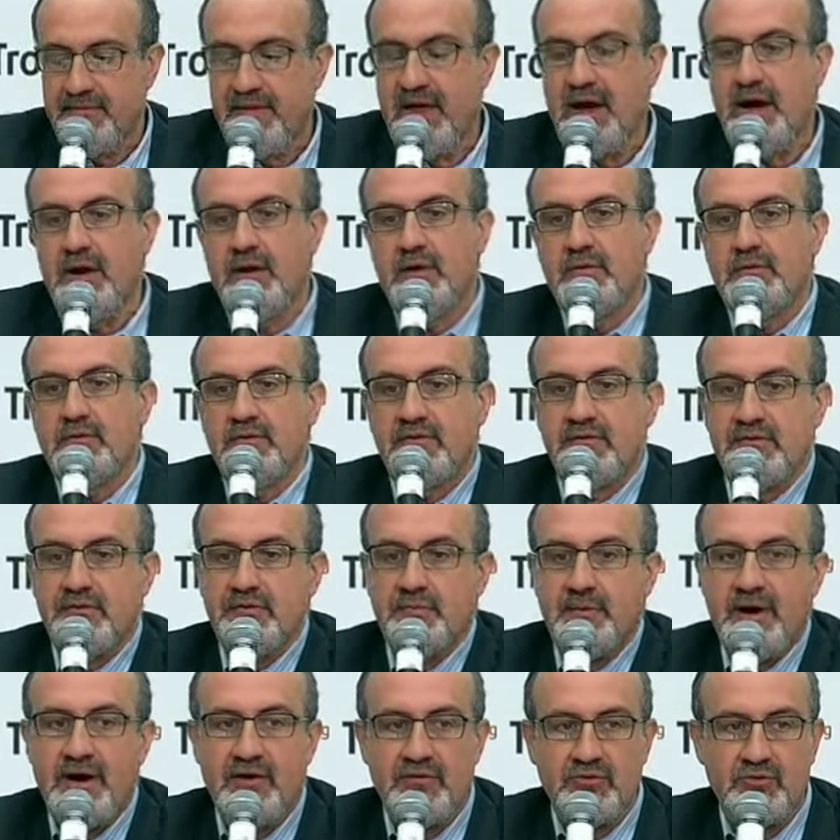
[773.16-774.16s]
Now,
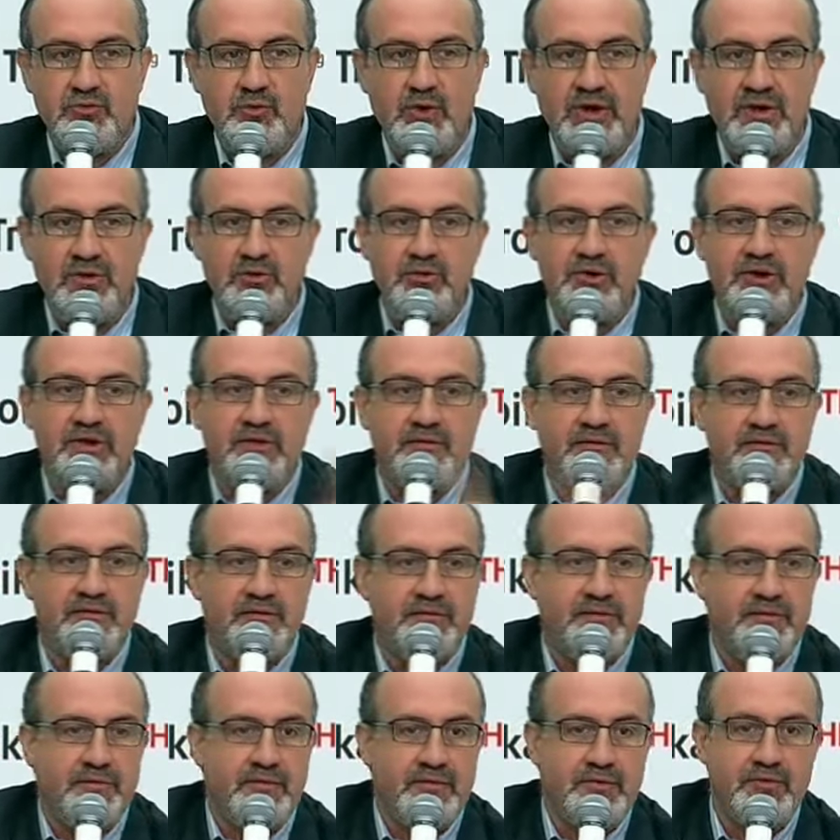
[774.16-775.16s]
zoom out 1 unit of
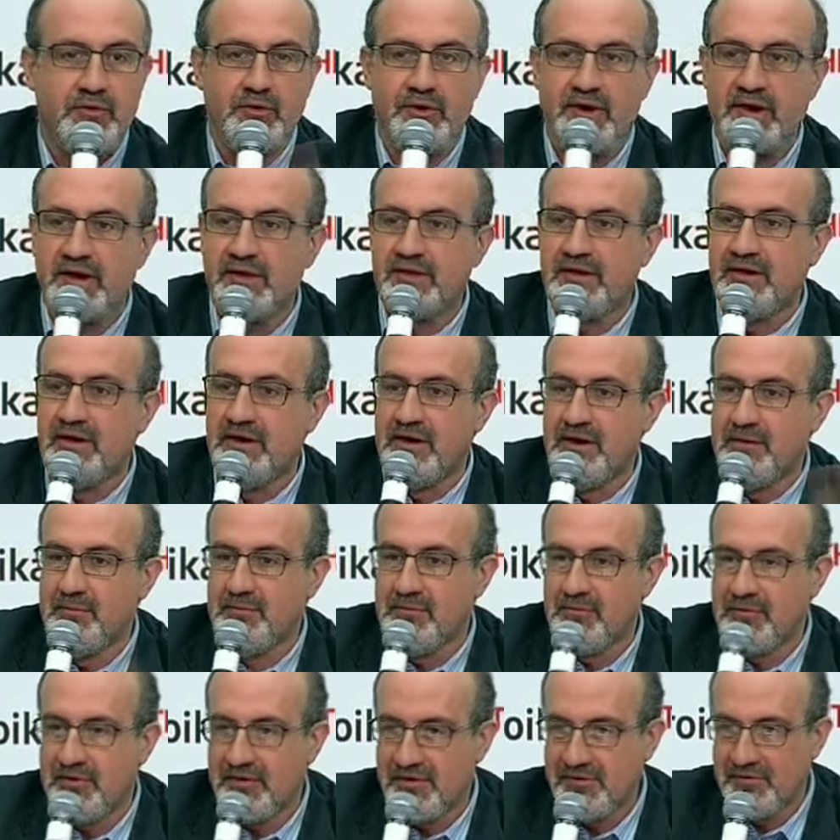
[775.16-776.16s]
Troika
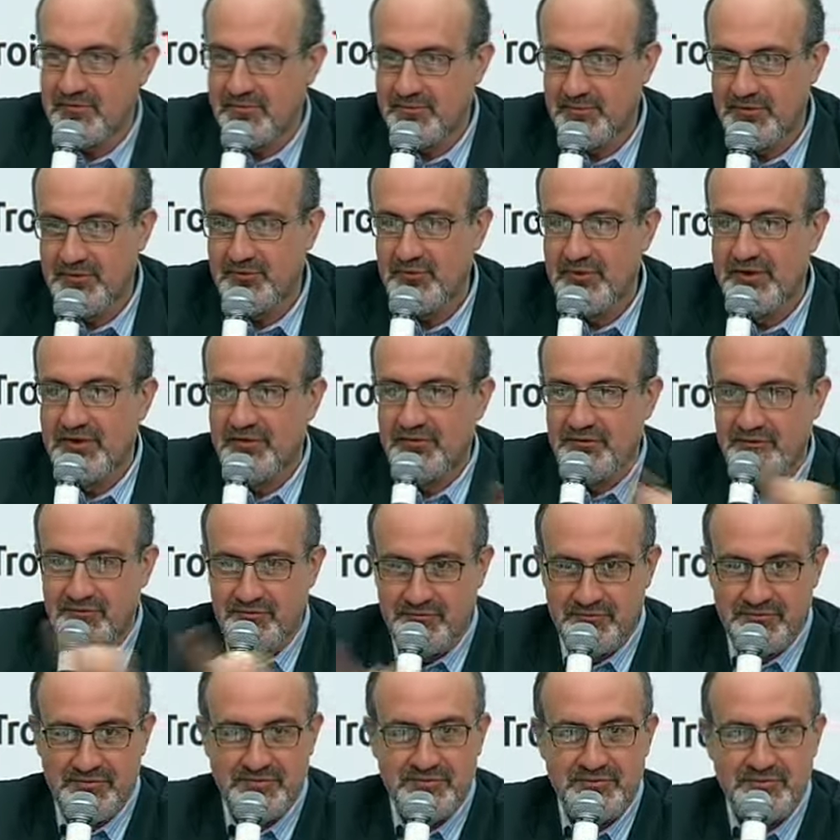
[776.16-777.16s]
time, which is between
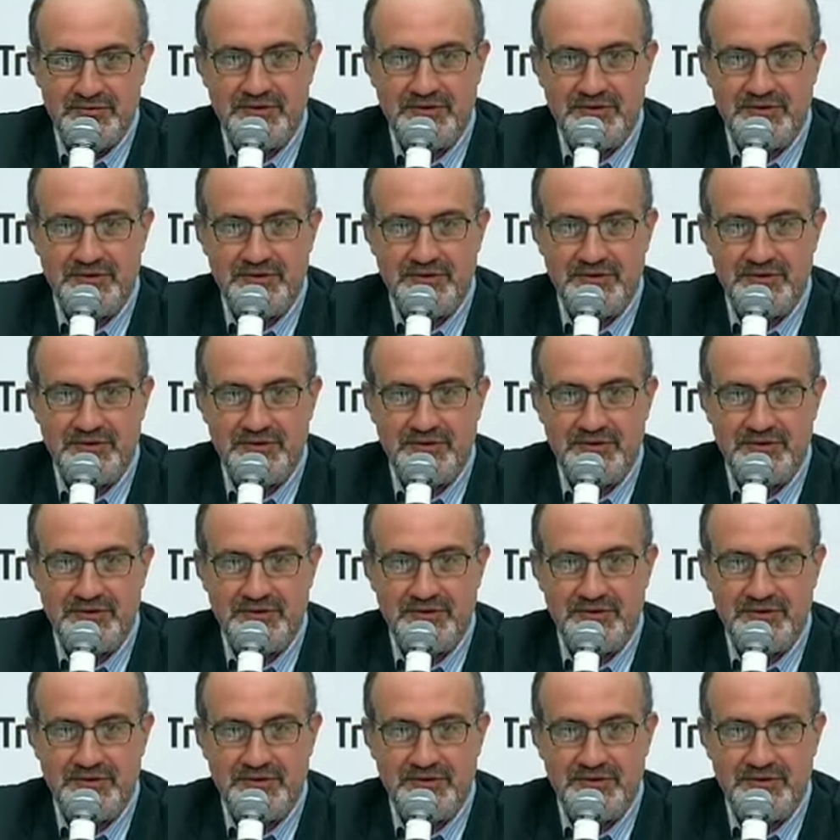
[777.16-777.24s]
two,